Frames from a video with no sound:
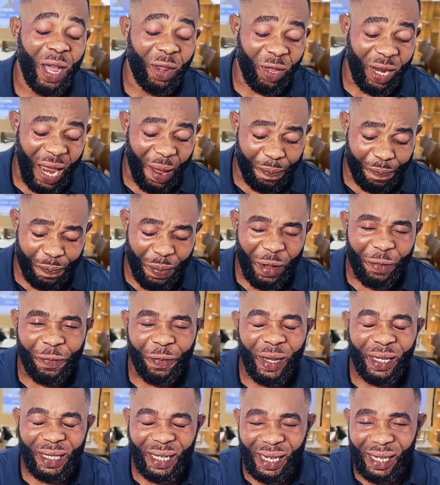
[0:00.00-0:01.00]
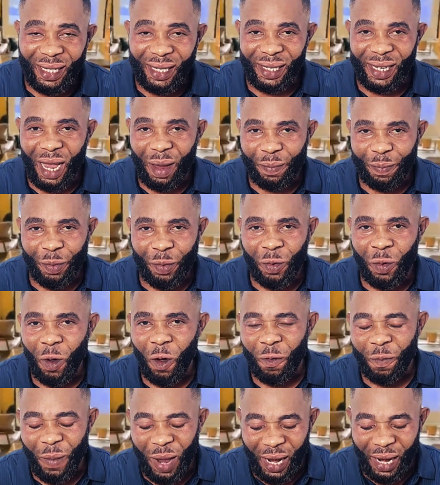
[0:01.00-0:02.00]
another perfect example
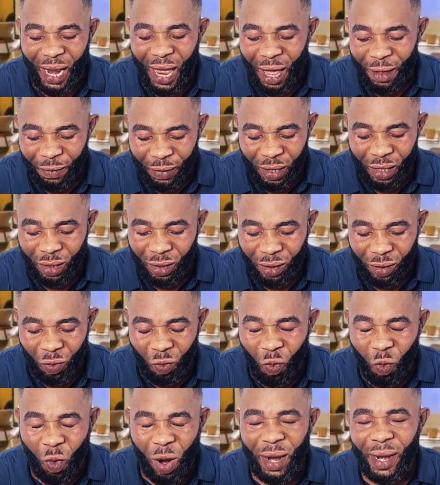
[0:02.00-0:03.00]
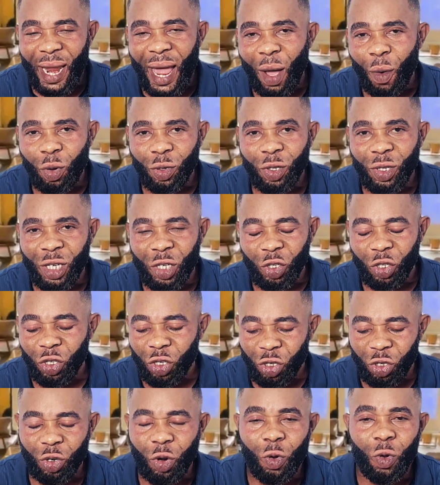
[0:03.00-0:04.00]
of my life is when I was on a
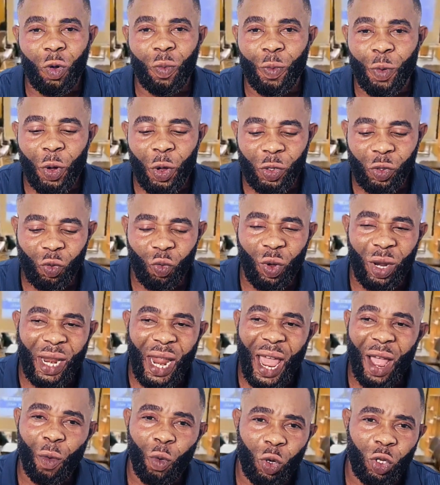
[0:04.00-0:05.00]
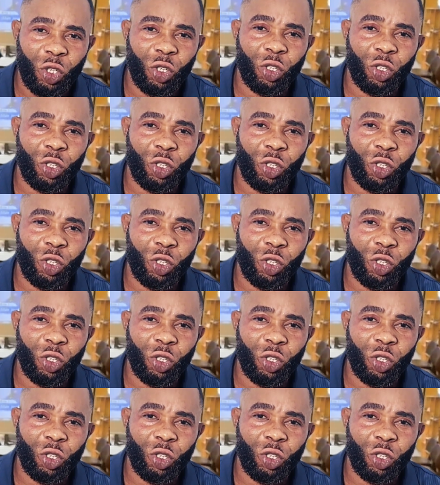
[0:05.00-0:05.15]
struggle bus, when I was